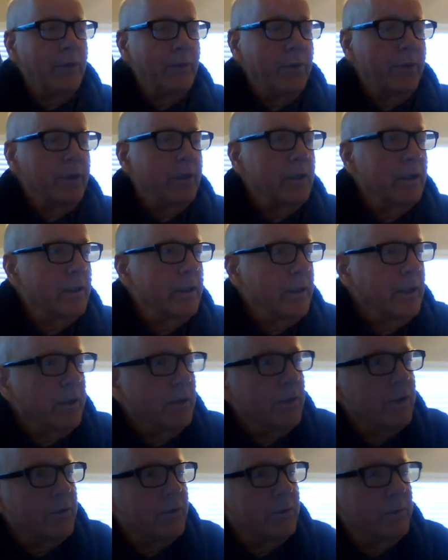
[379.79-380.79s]
new car that
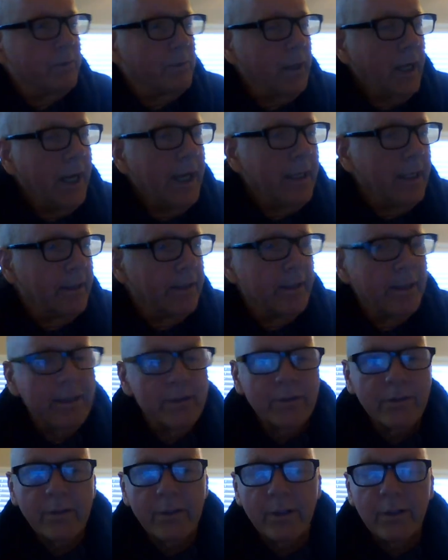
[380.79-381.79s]
cost eighty
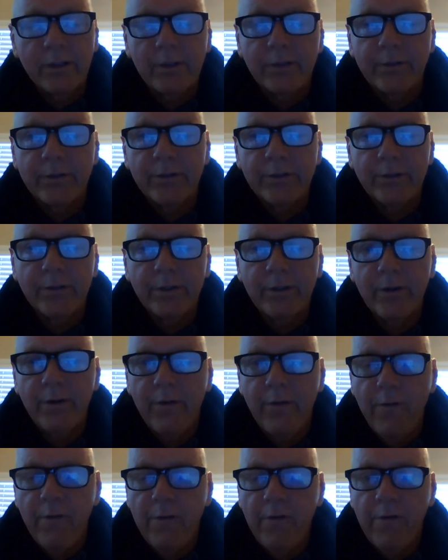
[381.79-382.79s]
thousand dollars
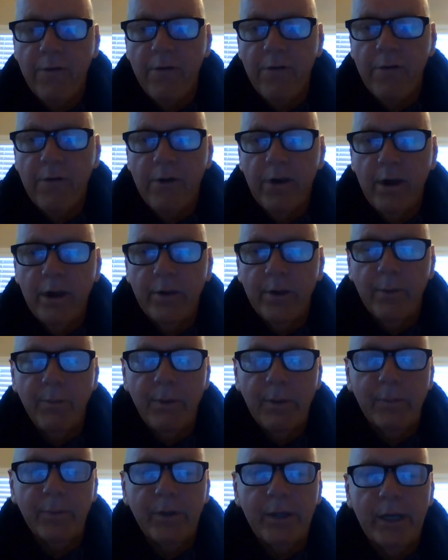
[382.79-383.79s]
that
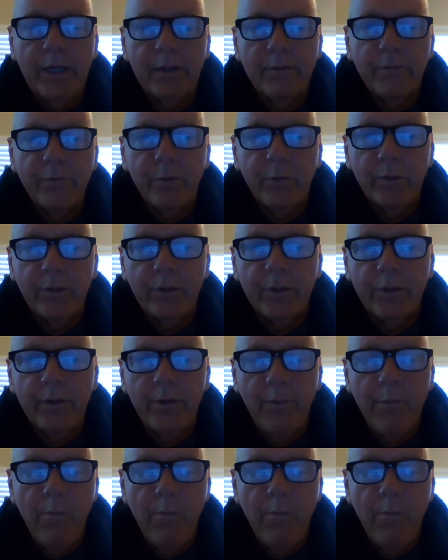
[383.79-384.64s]
people can't afford.